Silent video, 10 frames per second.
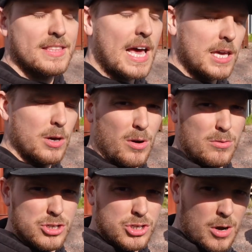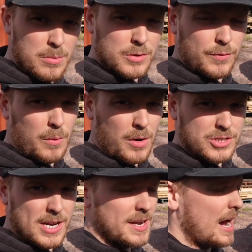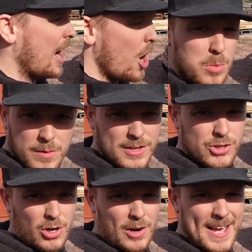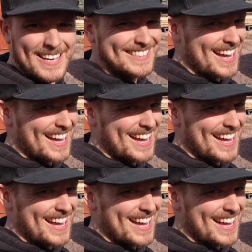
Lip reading: Thank you all so much for watching. I hope you've enjoyed it.